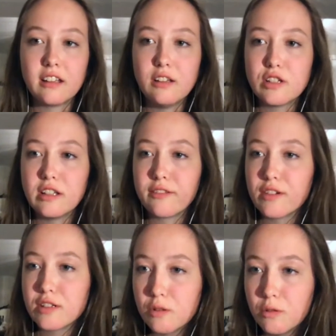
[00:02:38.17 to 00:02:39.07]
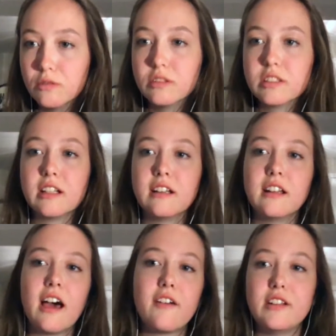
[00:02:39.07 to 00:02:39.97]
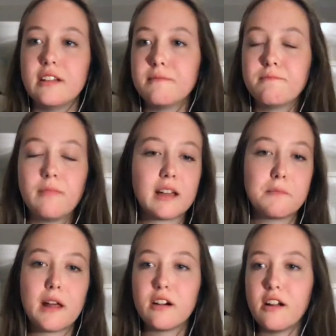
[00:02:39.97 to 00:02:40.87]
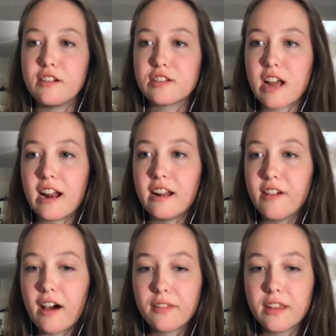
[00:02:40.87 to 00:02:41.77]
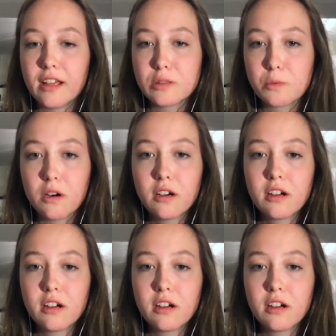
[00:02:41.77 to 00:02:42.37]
using different tools and having a better understanding of how things work.